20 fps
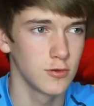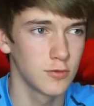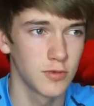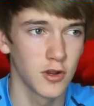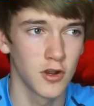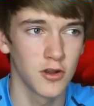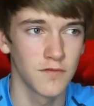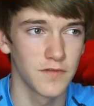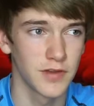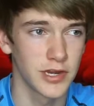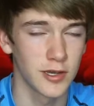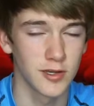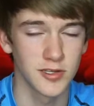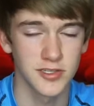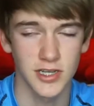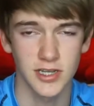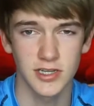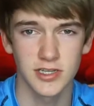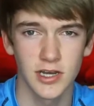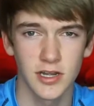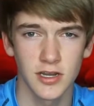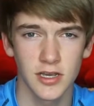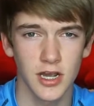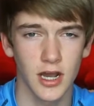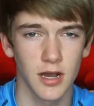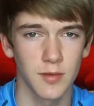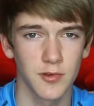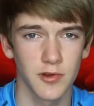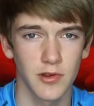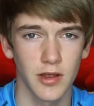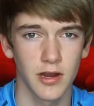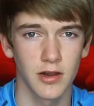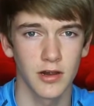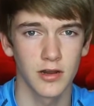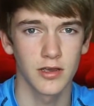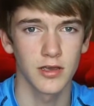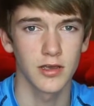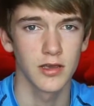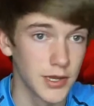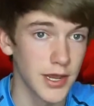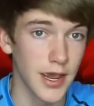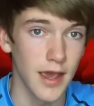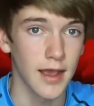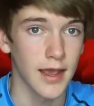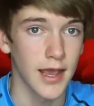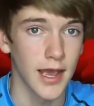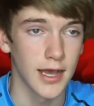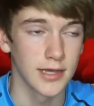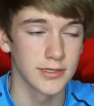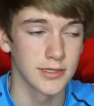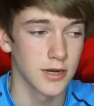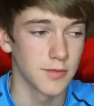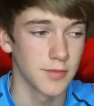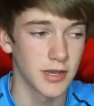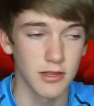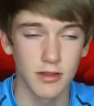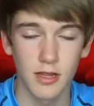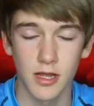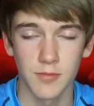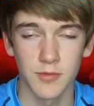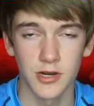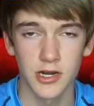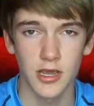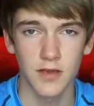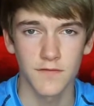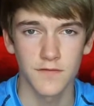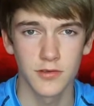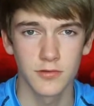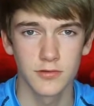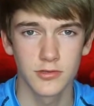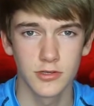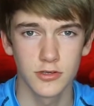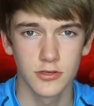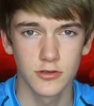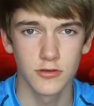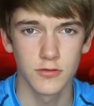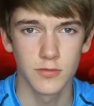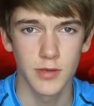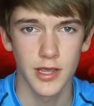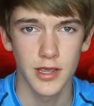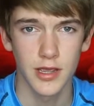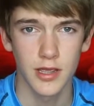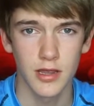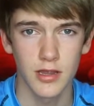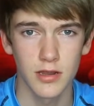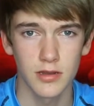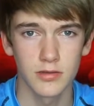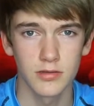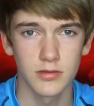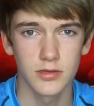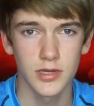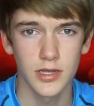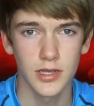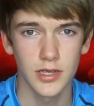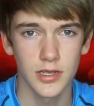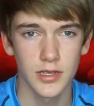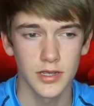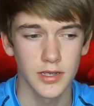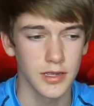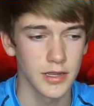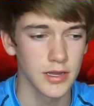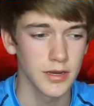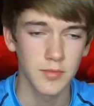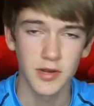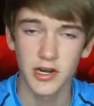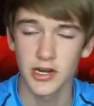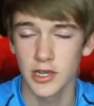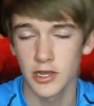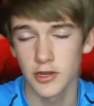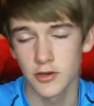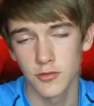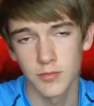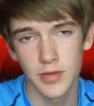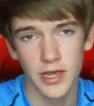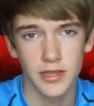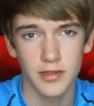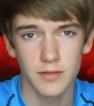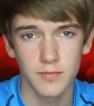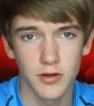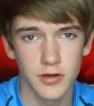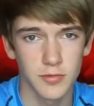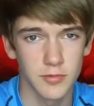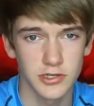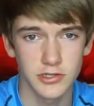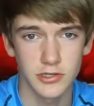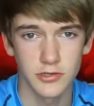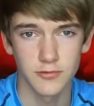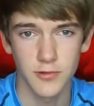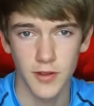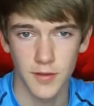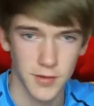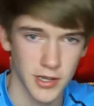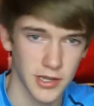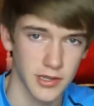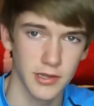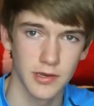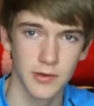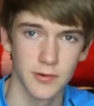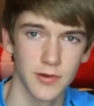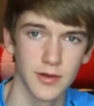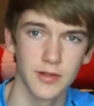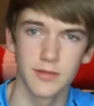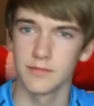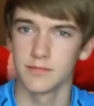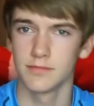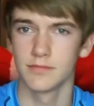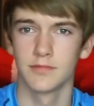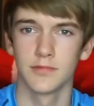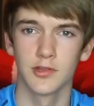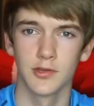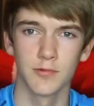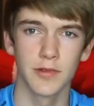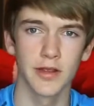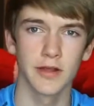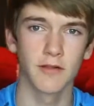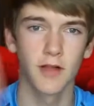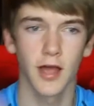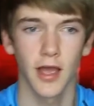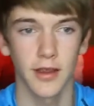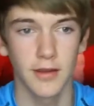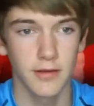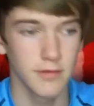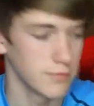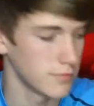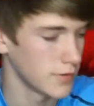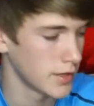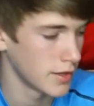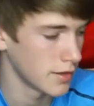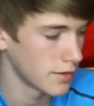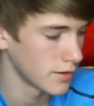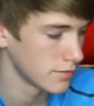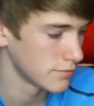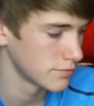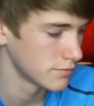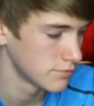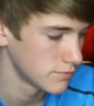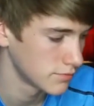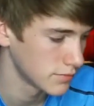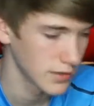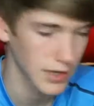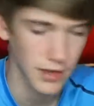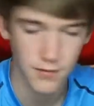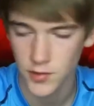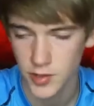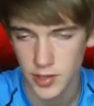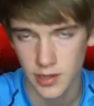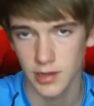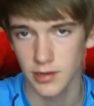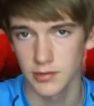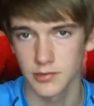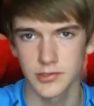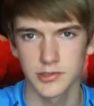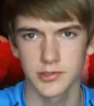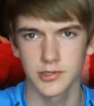Luke Brogan video has like a ton of copyright on it. But yeah, guys, I don't make a lot of money off YouTube. And any money I do make pretty much goes right back into it. The ring light and everything else.